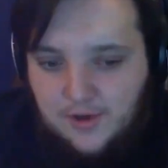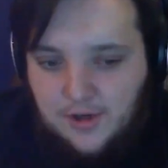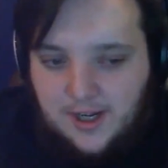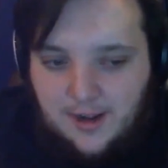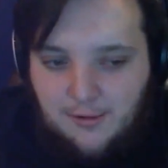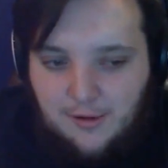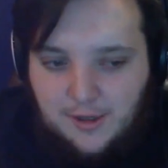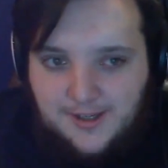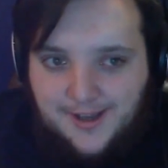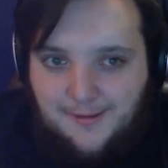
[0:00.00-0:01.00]
just a guy who
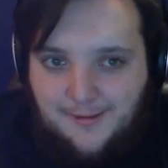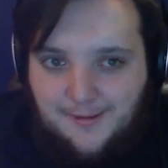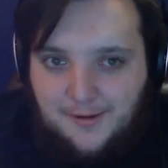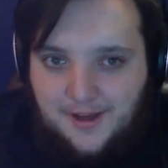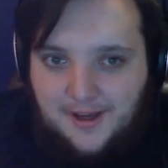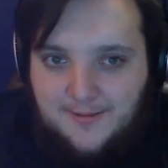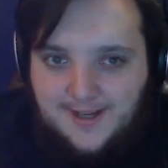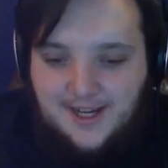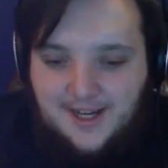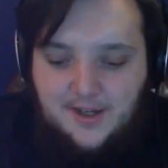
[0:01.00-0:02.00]
looks like him. I don't think he was
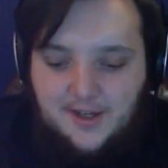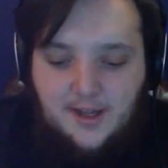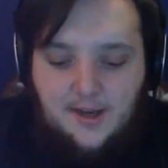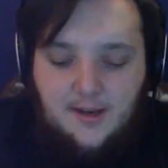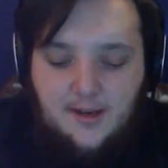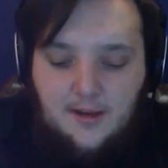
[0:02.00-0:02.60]
actually in it.